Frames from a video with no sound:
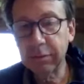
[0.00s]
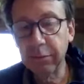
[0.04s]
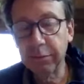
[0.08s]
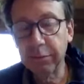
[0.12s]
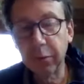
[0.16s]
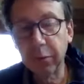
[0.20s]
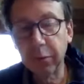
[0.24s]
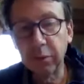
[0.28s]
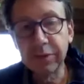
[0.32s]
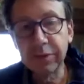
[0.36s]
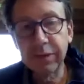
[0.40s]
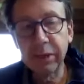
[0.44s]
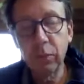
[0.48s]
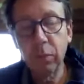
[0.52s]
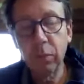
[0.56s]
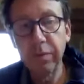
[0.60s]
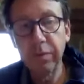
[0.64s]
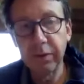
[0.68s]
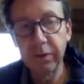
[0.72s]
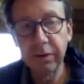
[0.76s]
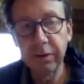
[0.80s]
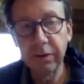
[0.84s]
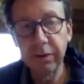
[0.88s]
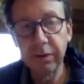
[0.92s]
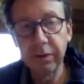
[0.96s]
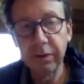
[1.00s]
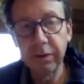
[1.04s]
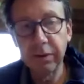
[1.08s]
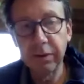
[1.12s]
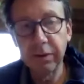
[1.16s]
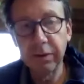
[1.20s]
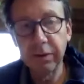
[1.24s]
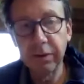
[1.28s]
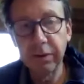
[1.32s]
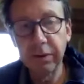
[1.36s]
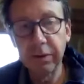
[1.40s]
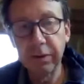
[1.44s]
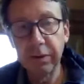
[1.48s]
it's a false equivalence to
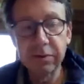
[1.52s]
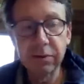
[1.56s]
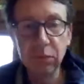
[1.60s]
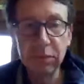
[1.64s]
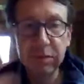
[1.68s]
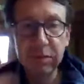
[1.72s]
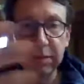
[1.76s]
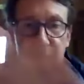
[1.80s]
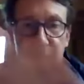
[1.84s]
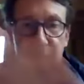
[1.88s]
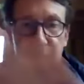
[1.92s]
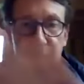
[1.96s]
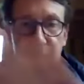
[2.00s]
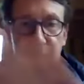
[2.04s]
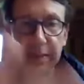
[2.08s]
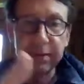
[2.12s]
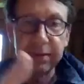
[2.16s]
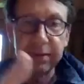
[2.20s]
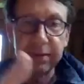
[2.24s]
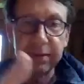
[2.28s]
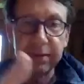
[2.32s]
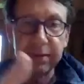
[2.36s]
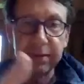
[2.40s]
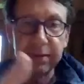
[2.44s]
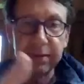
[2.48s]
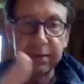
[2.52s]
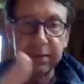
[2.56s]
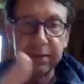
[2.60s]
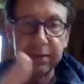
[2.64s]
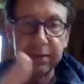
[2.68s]
say that um,